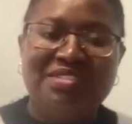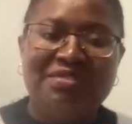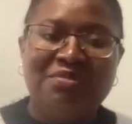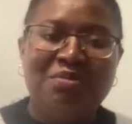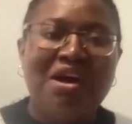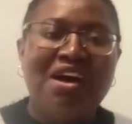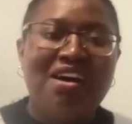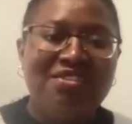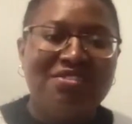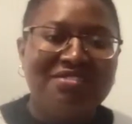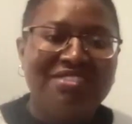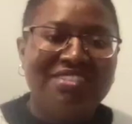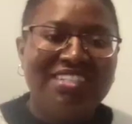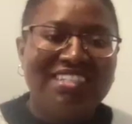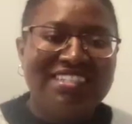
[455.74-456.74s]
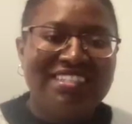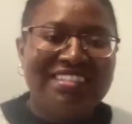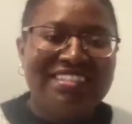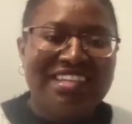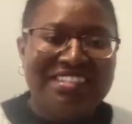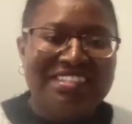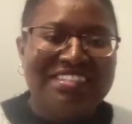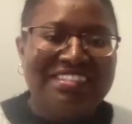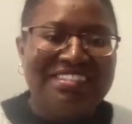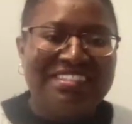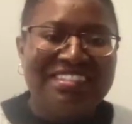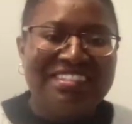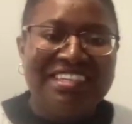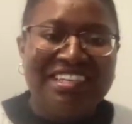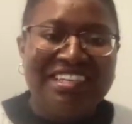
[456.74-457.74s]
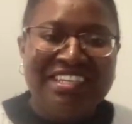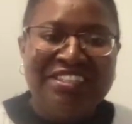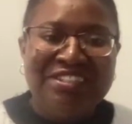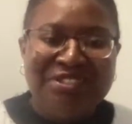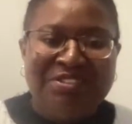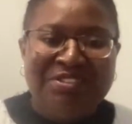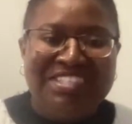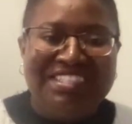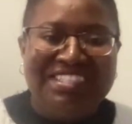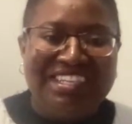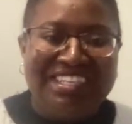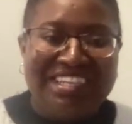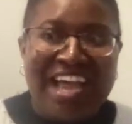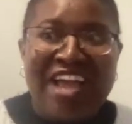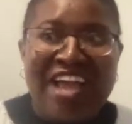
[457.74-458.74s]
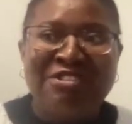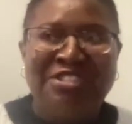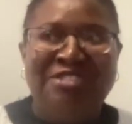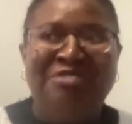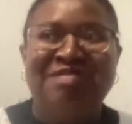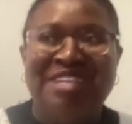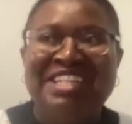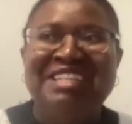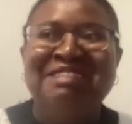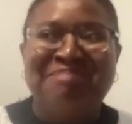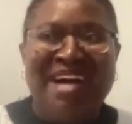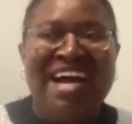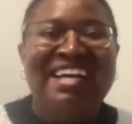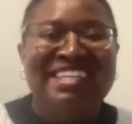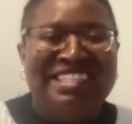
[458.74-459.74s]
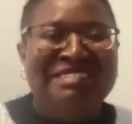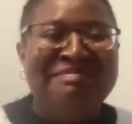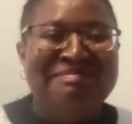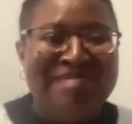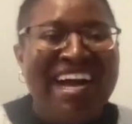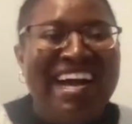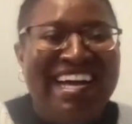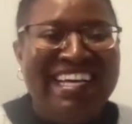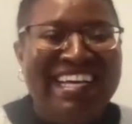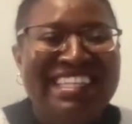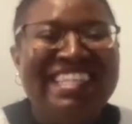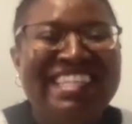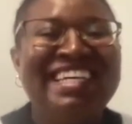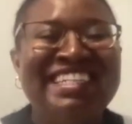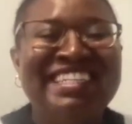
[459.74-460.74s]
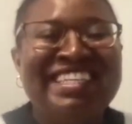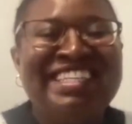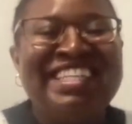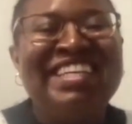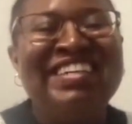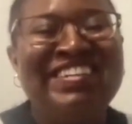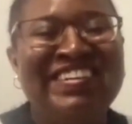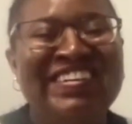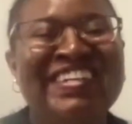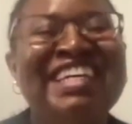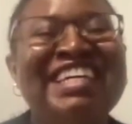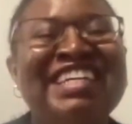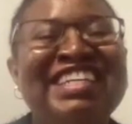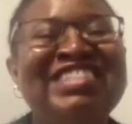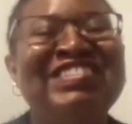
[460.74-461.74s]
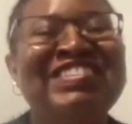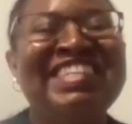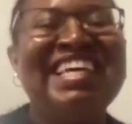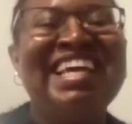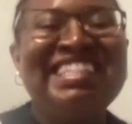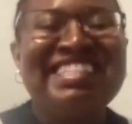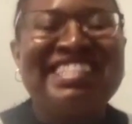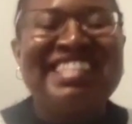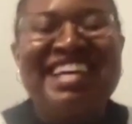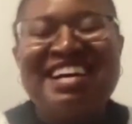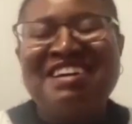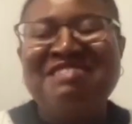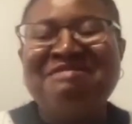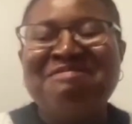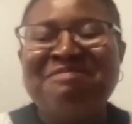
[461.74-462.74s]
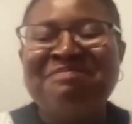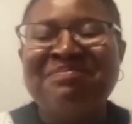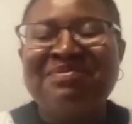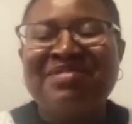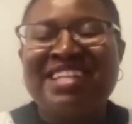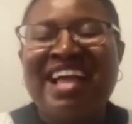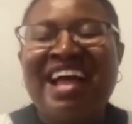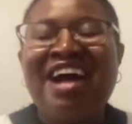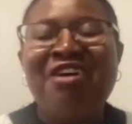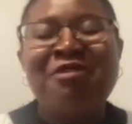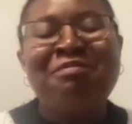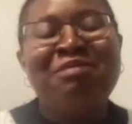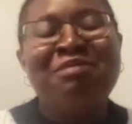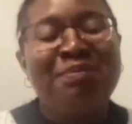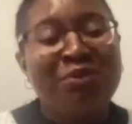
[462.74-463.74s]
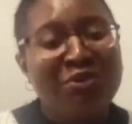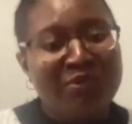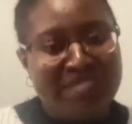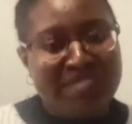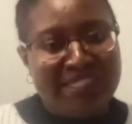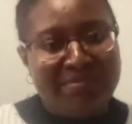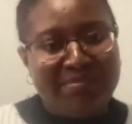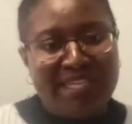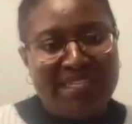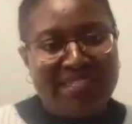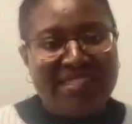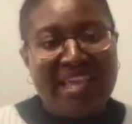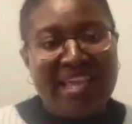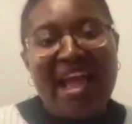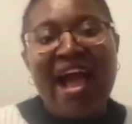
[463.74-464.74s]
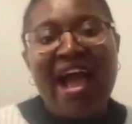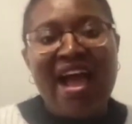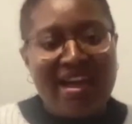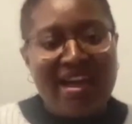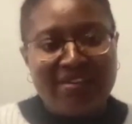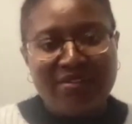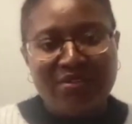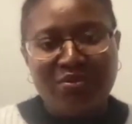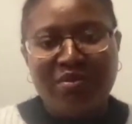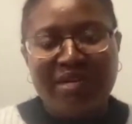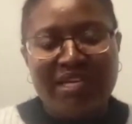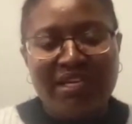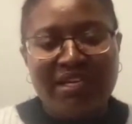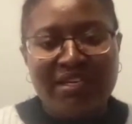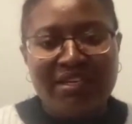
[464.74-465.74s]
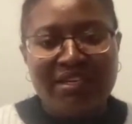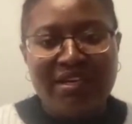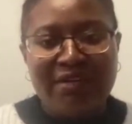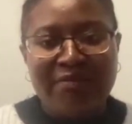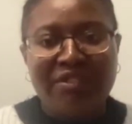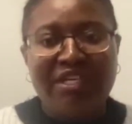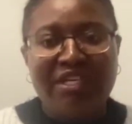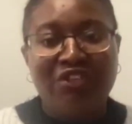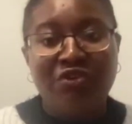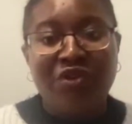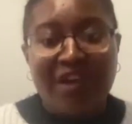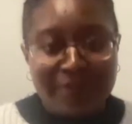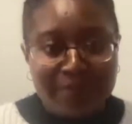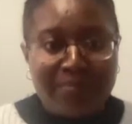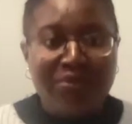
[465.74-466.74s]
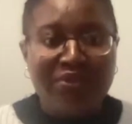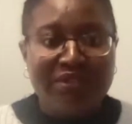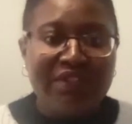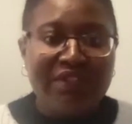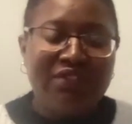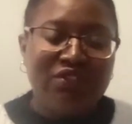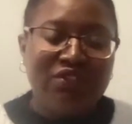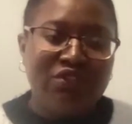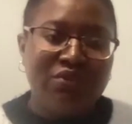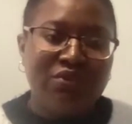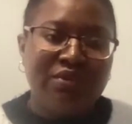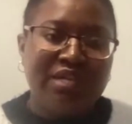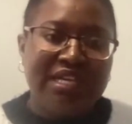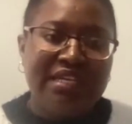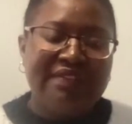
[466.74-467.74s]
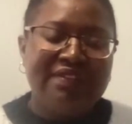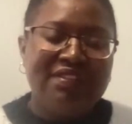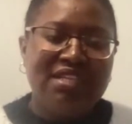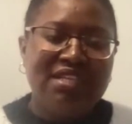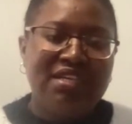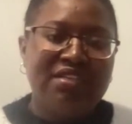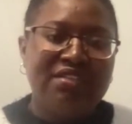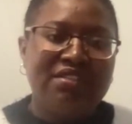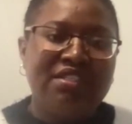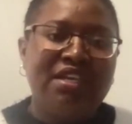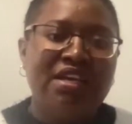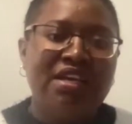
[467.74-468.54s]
wow, that's interesting. I was really bad in math. So you get how people respect the hard work that you have put into it, and